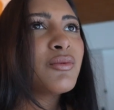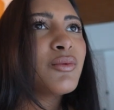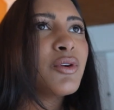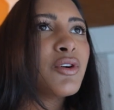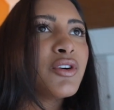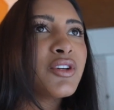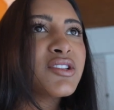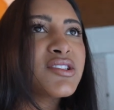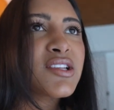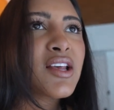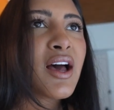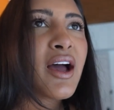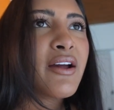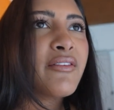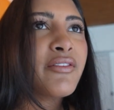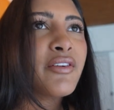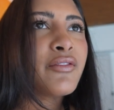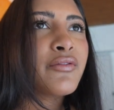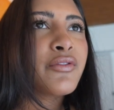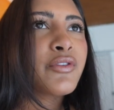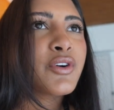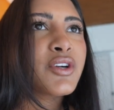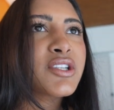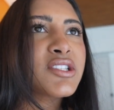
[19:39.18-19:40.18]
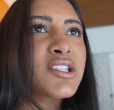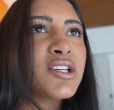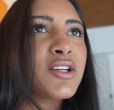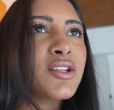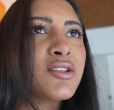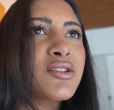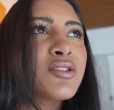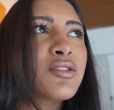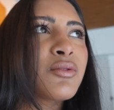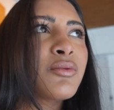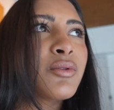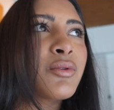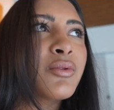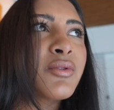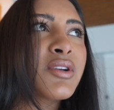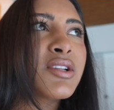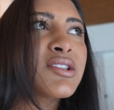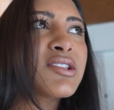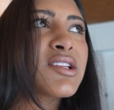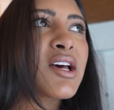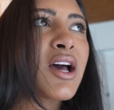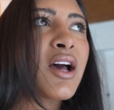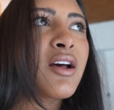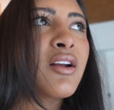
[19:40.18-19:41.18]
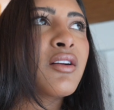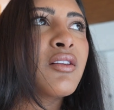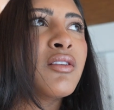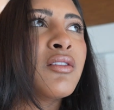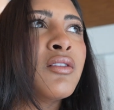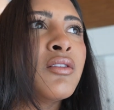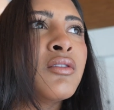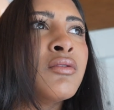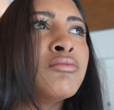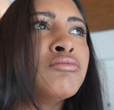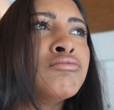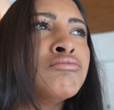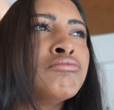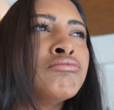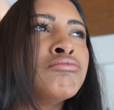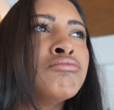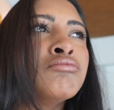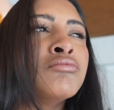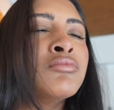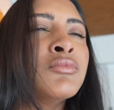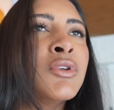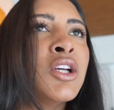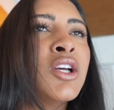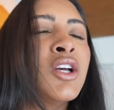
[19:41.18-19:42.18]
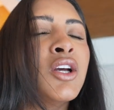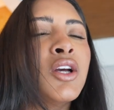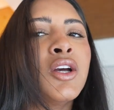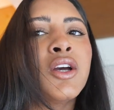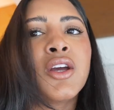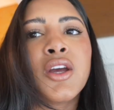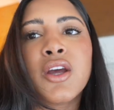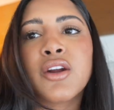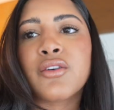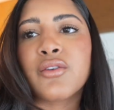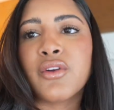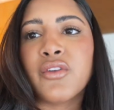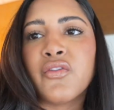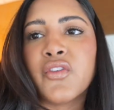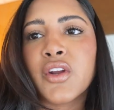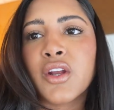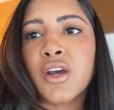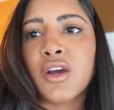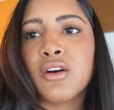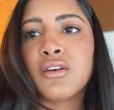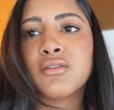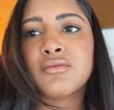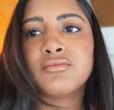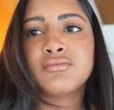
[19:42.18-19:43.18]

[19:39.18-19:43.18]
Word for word: well, it's the iPhone 14, so when was that? I don't even know.